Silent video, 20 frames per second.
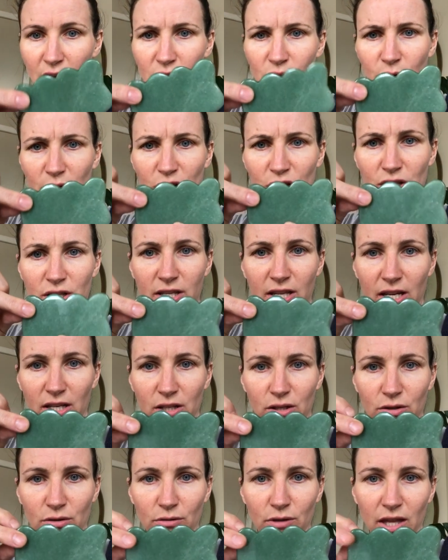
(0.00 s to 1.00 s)
So I should say
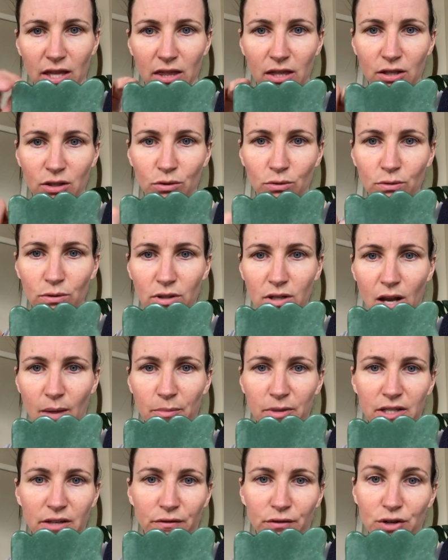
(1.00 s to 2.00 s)
too that the tools come
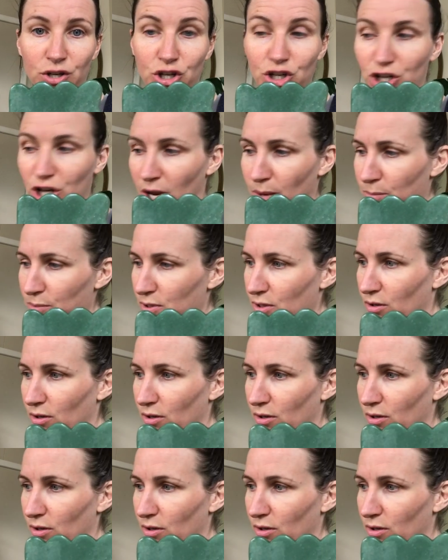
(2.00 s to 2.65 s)
in different shapes.